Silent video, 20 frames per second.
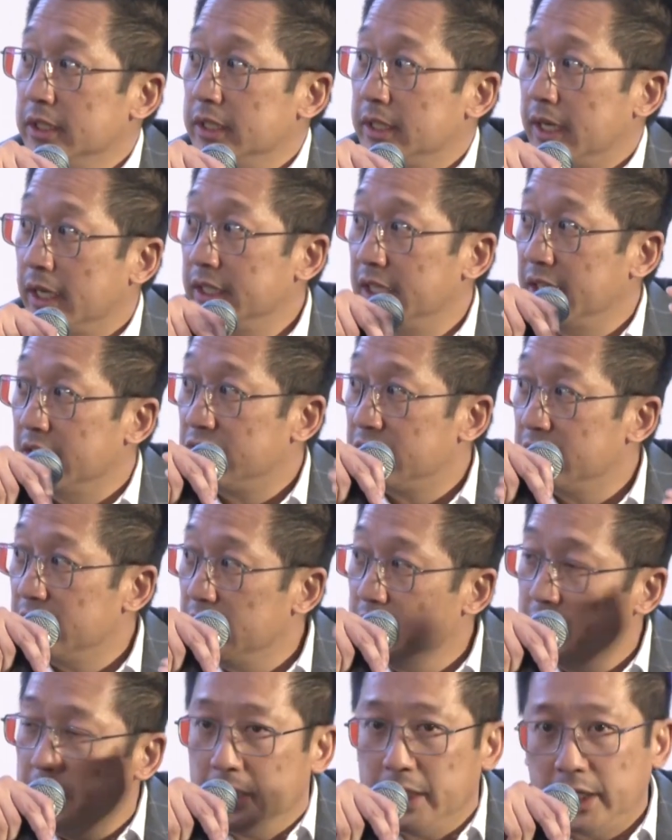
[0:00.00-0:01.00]
I think
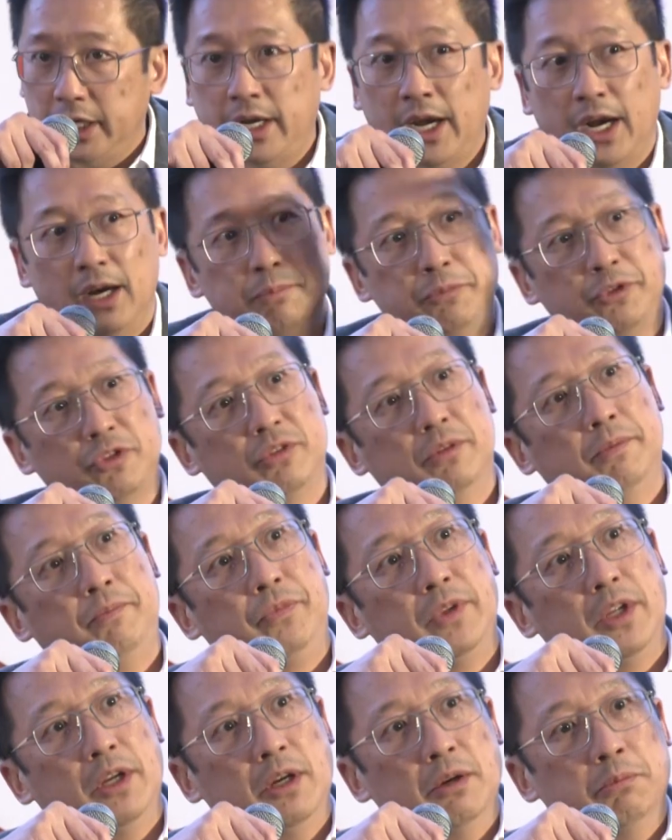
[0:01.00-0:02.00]
it helps
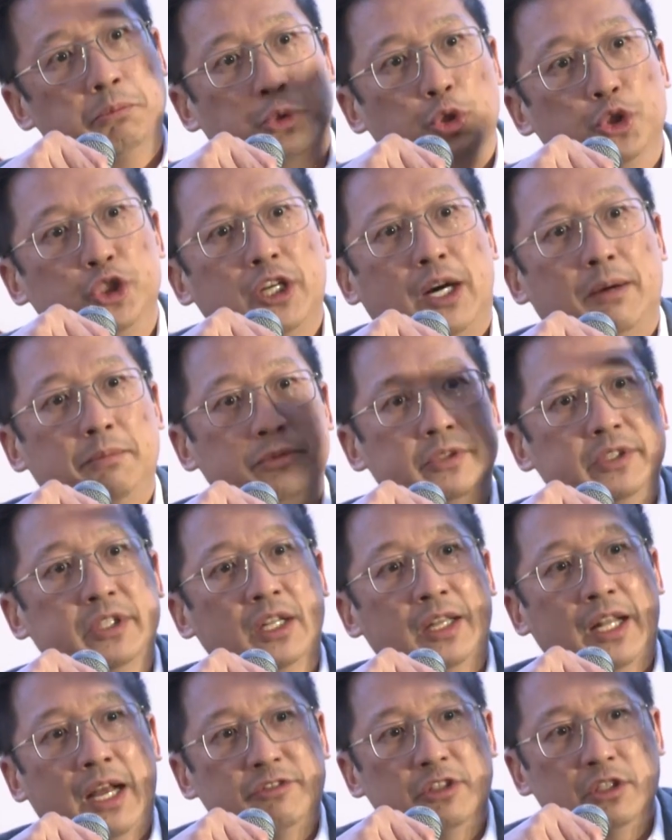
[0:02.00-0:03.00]
push up the
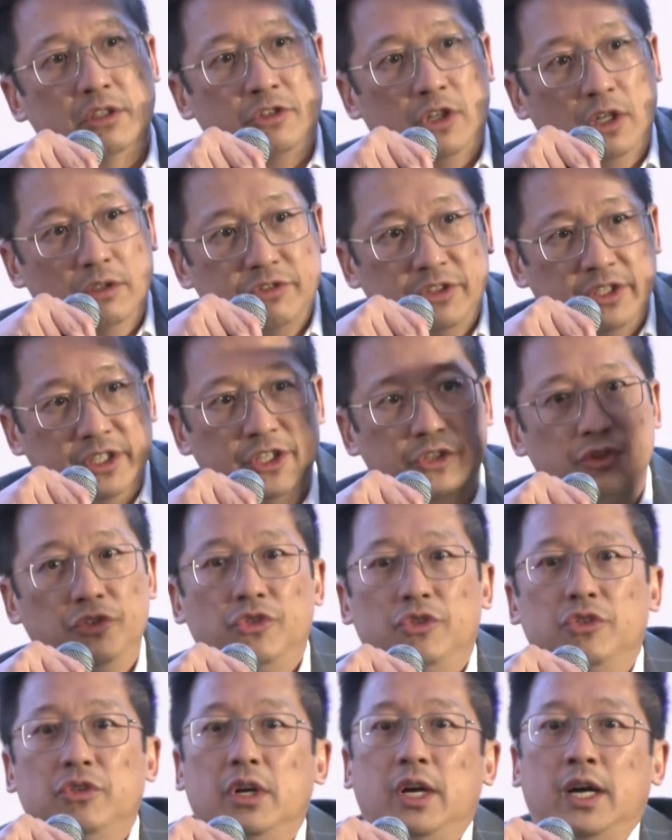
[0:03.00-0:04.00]
level of confidence,